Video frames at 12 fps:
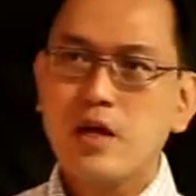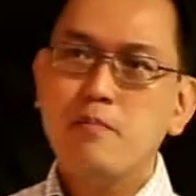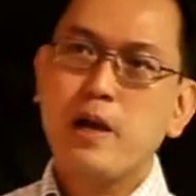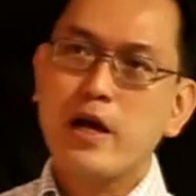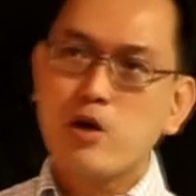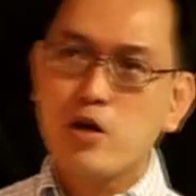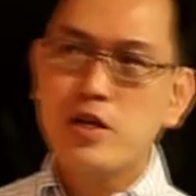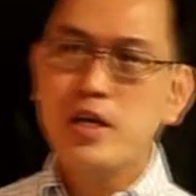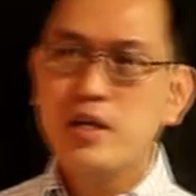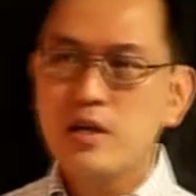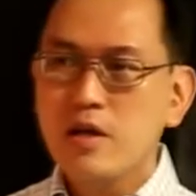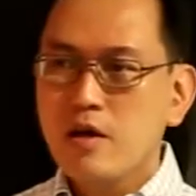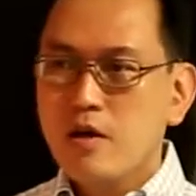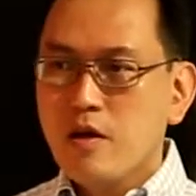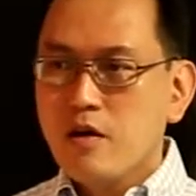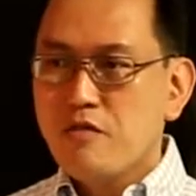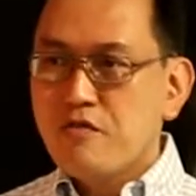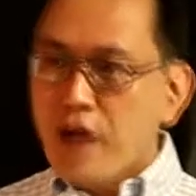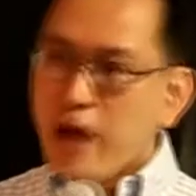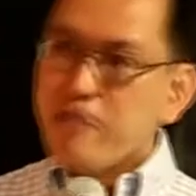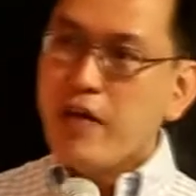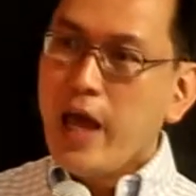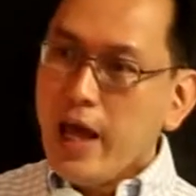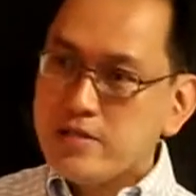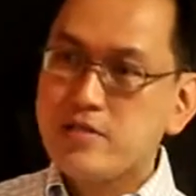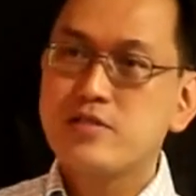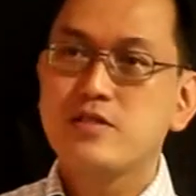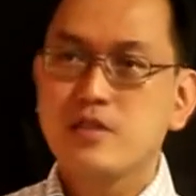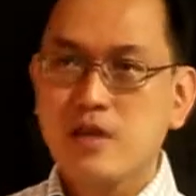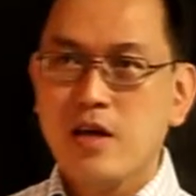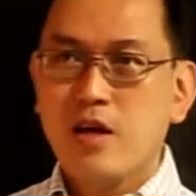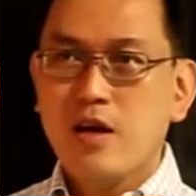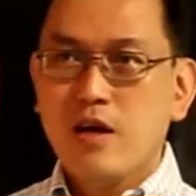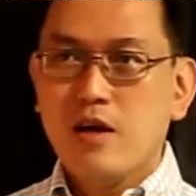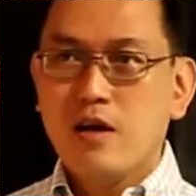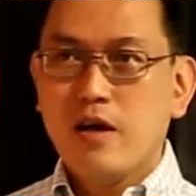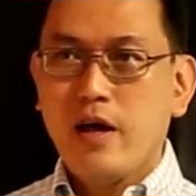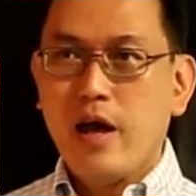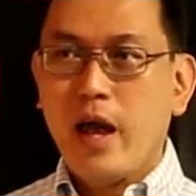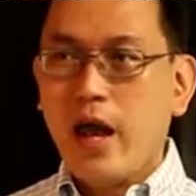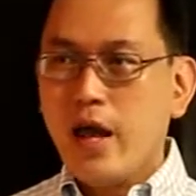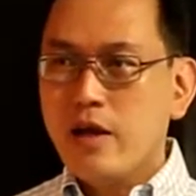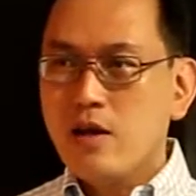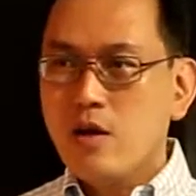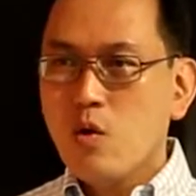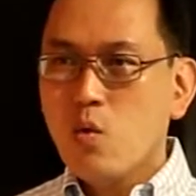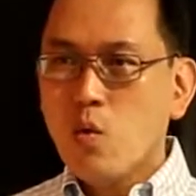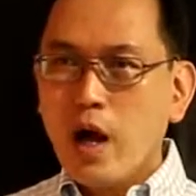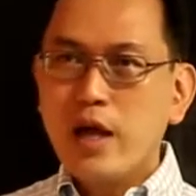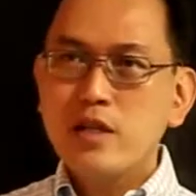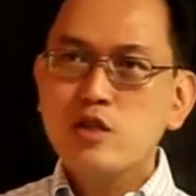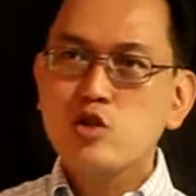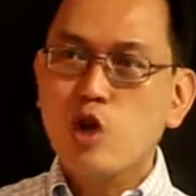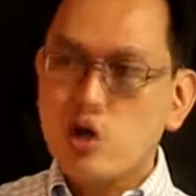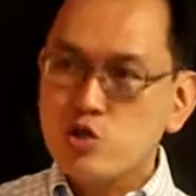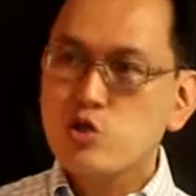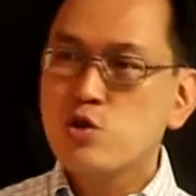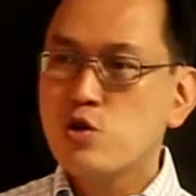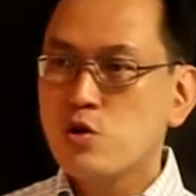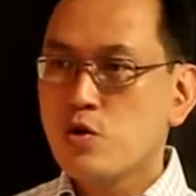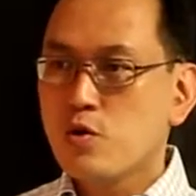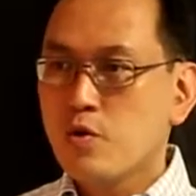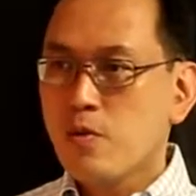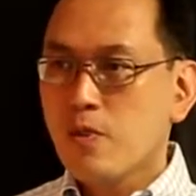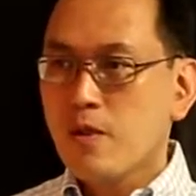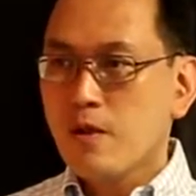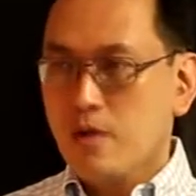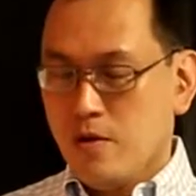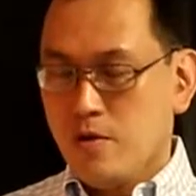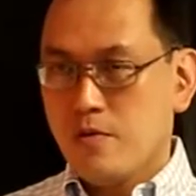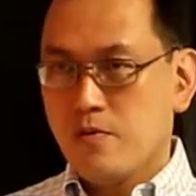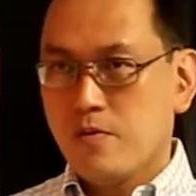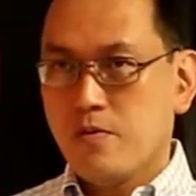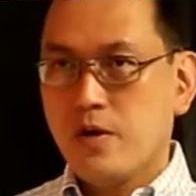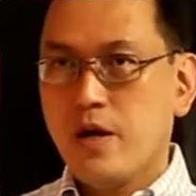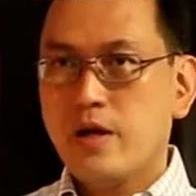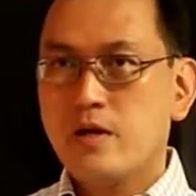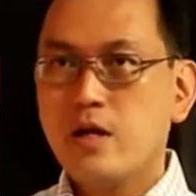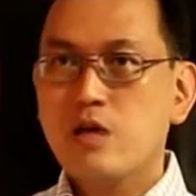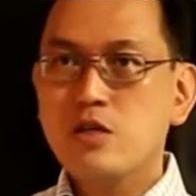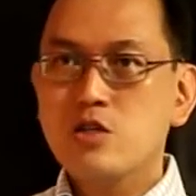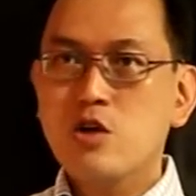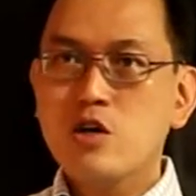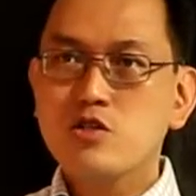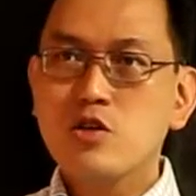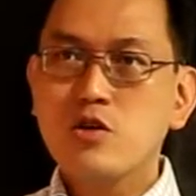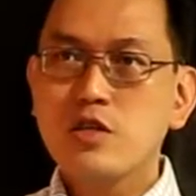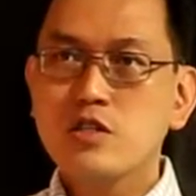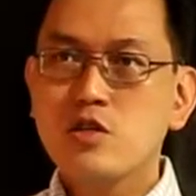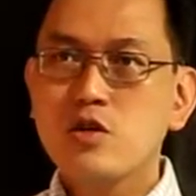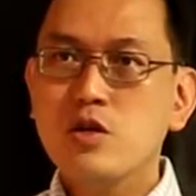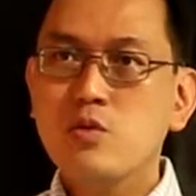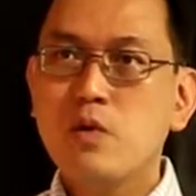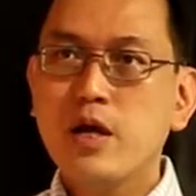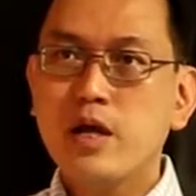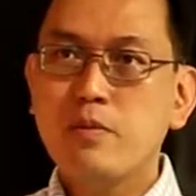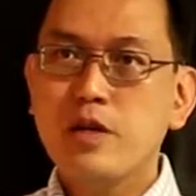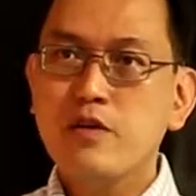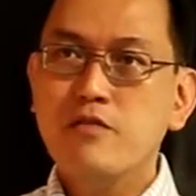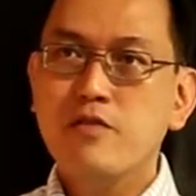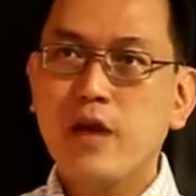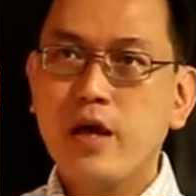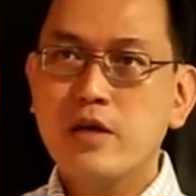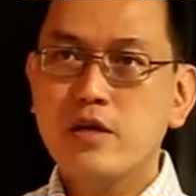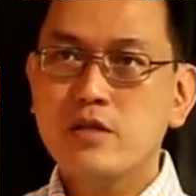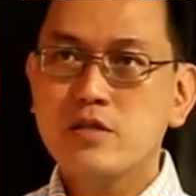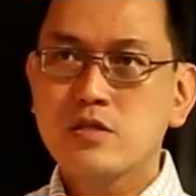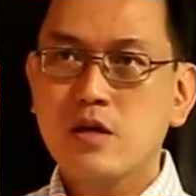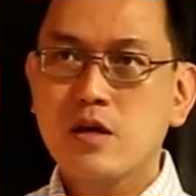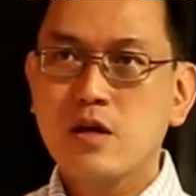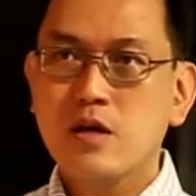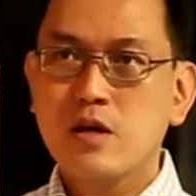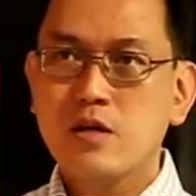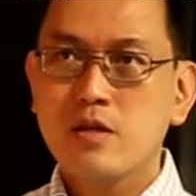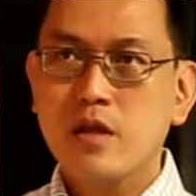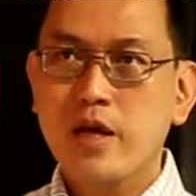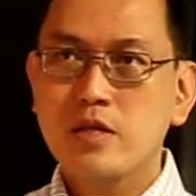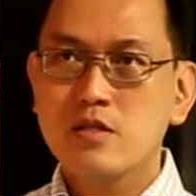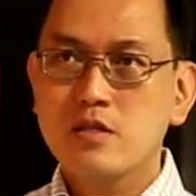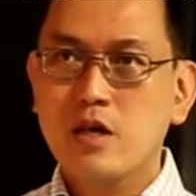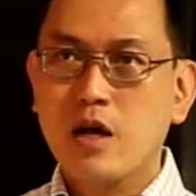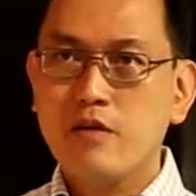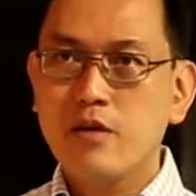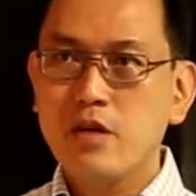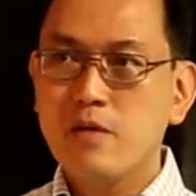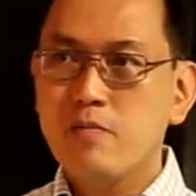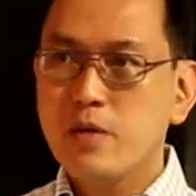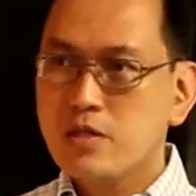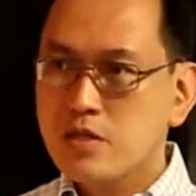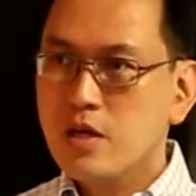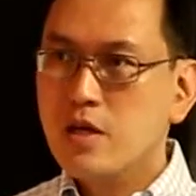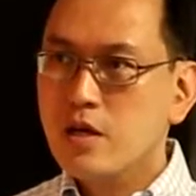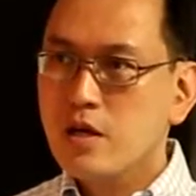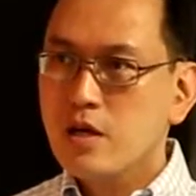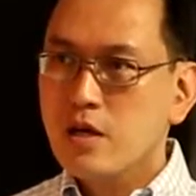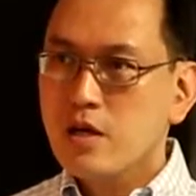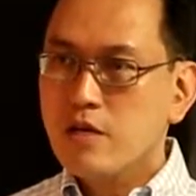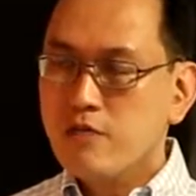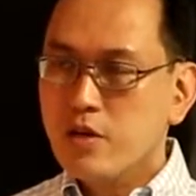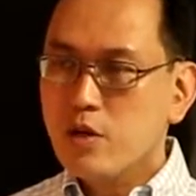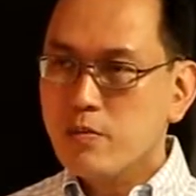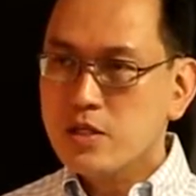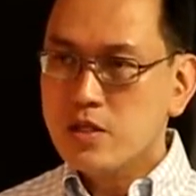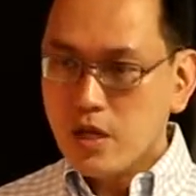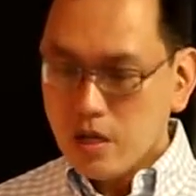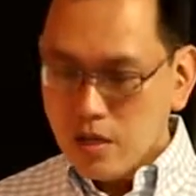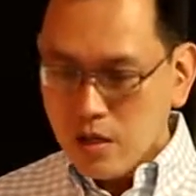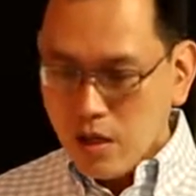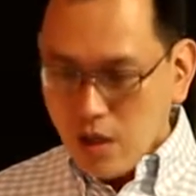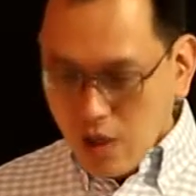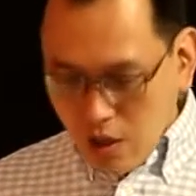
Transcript: okay, by Gordin, 5 heads, and 1 torso. Right now, the torso is the only one I believe that is currently missing, if I'm not mistaken.